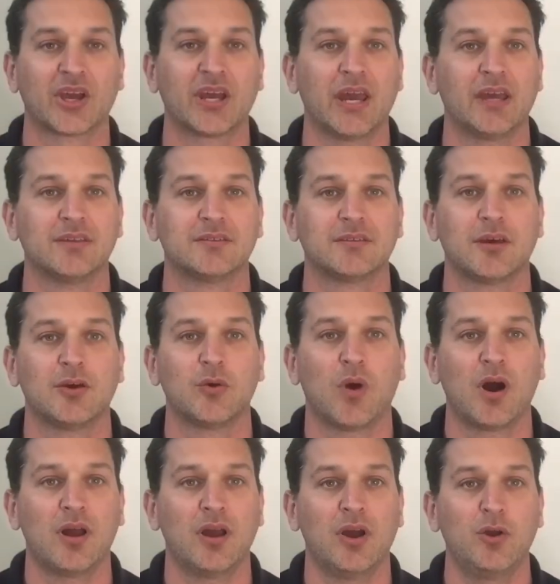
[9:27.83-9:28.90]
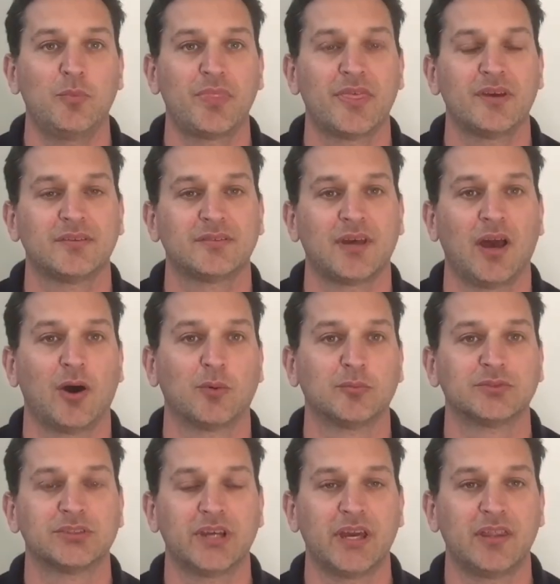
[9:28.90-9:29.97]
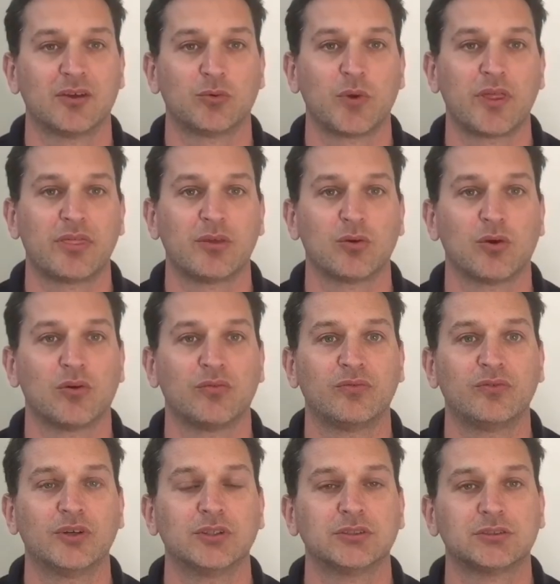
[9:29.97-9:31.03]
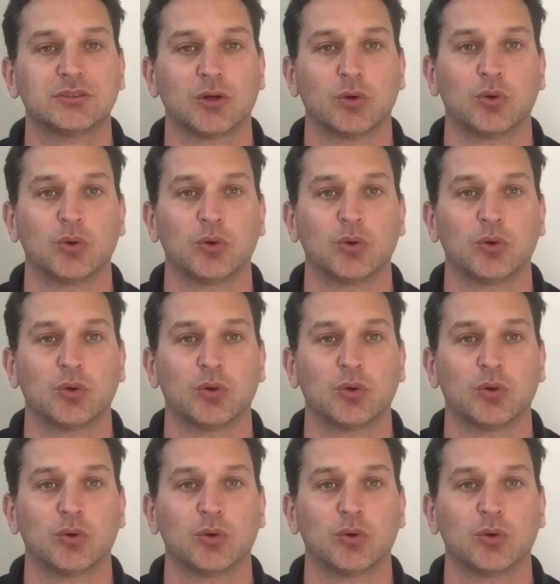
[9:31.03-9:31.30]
Okay, so I hope this helps either with your foot